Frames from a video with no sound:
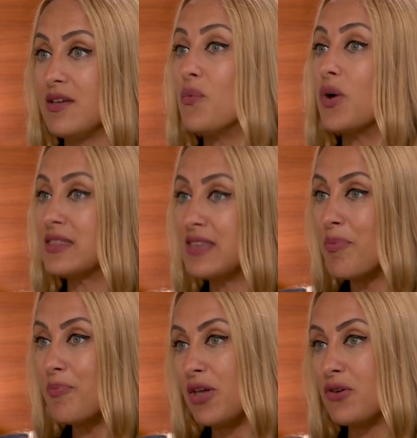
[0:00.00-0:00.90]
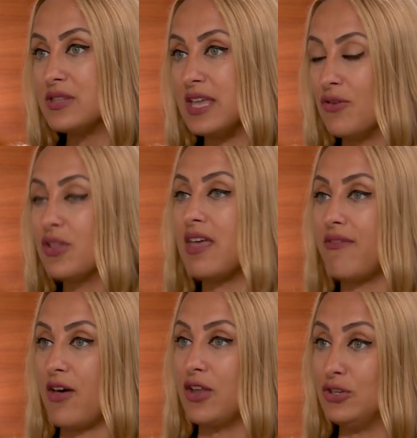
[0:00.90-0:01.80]
WhatsApp because they don't
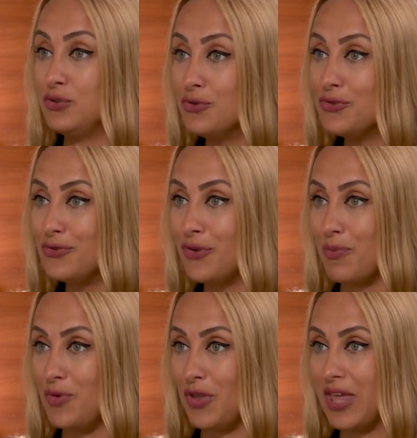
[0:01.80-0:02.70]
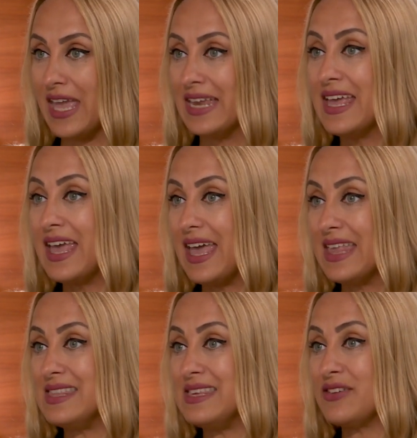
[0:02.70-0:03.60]
have other tools to communicate,
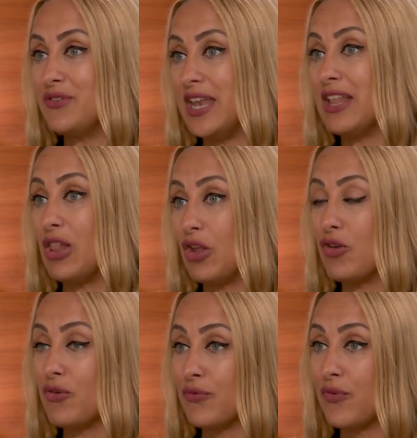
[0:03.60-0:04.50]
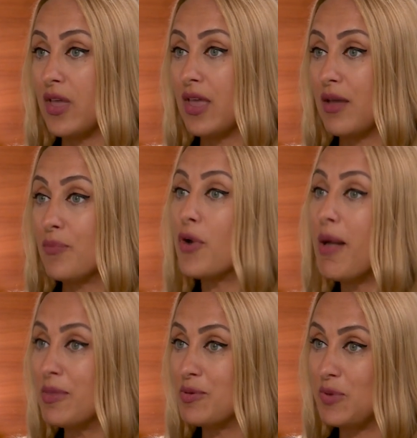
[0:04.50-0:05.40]
and this created a lot of
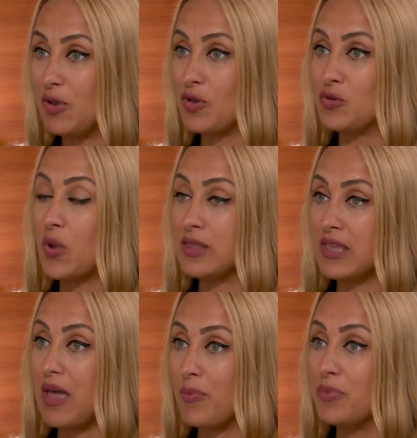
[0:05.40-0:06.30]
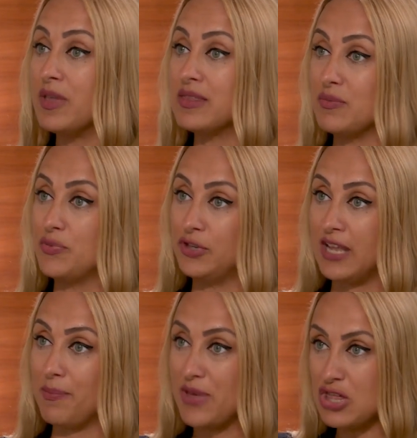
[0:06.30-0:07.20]
problems because WhatsApp doesn't
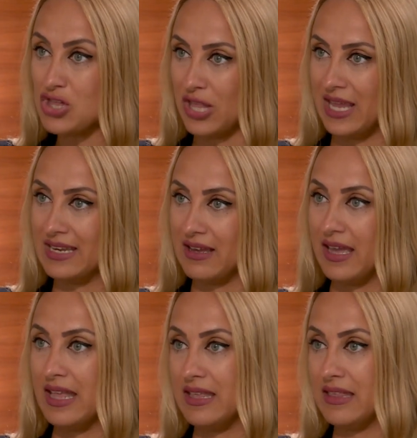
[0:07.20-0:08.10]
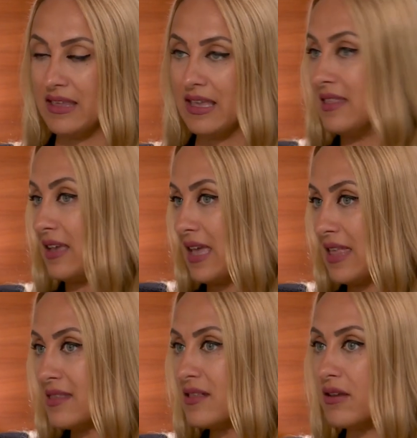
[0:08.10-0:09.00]
protect patient data, and it's
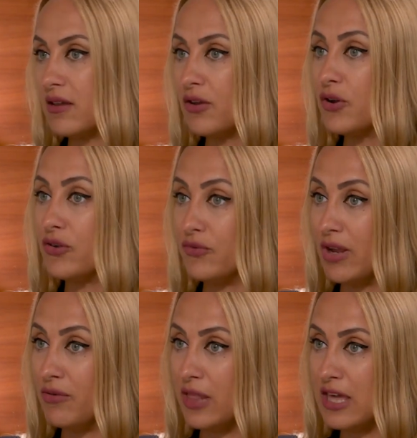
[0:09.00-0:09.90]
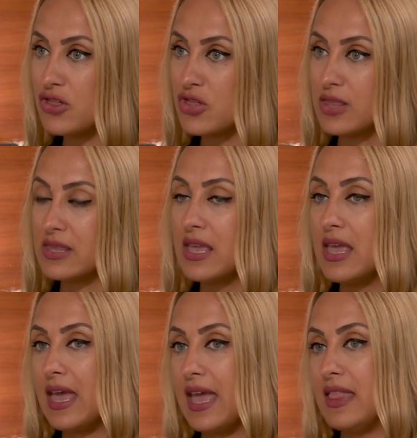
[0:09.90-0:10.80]
against the current regulations.
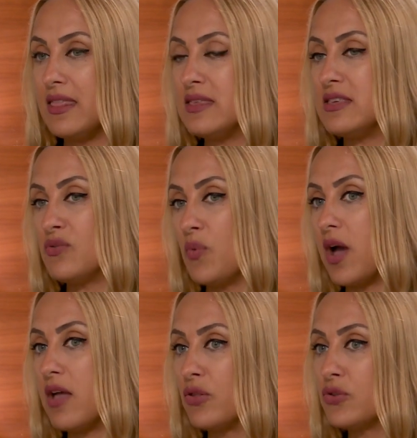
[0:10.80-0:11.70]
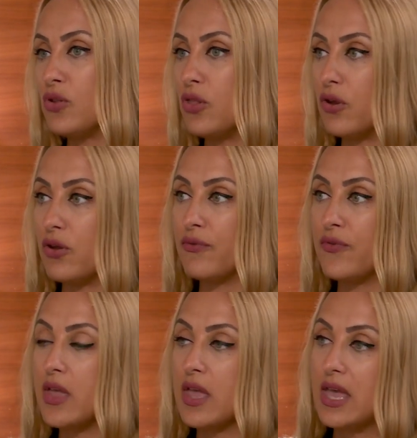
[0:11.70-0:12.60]
And this is why also a lot of
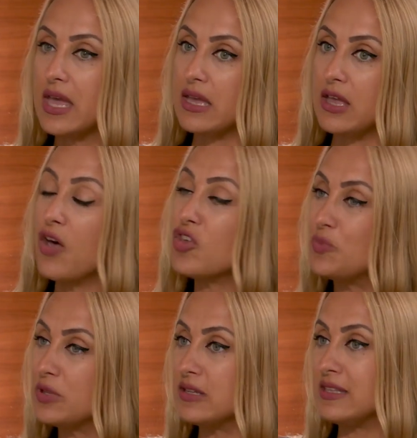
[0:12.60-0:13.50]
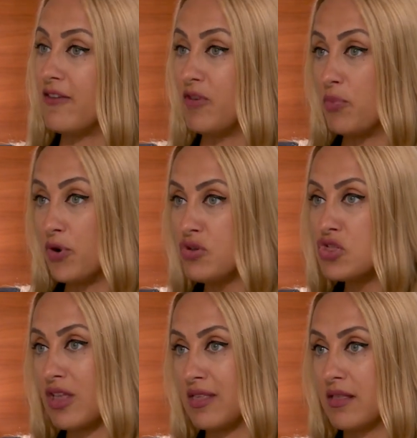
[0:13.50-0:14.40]
hospitals have
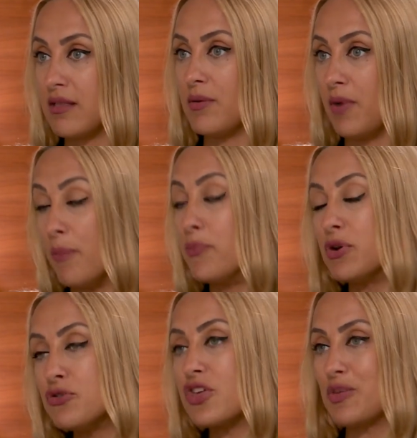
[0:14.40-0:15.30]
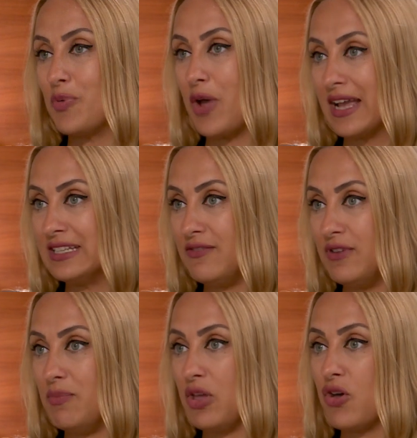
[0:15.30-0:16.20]
approached us
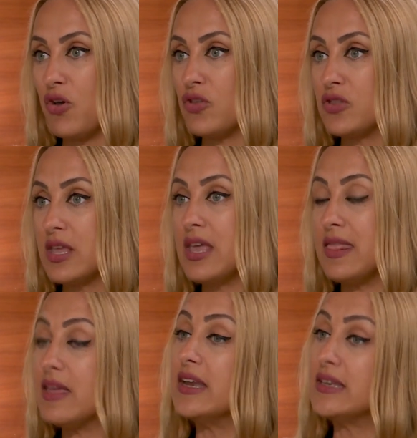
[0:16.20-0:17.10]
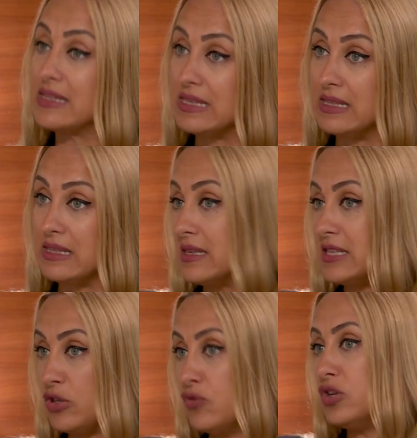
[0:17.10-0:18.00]
proactively, because they're interested in the
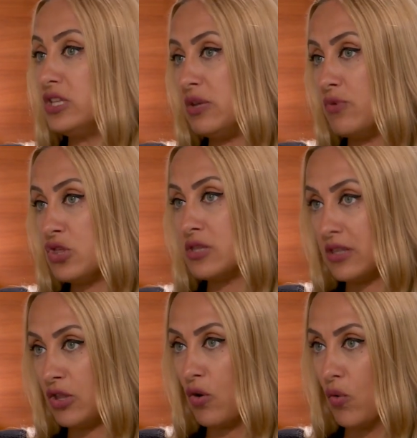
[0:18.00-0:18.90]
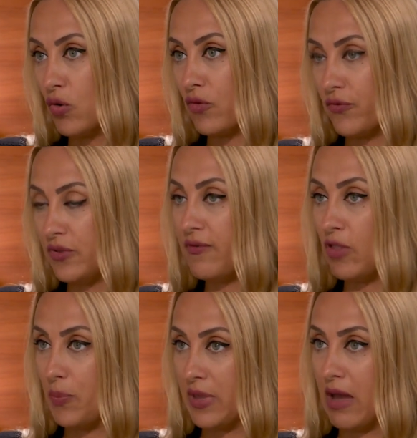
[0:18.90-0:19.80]
security, which is at the core of
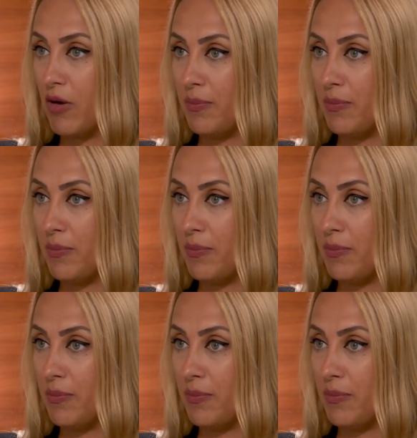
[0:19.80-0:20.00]
developing our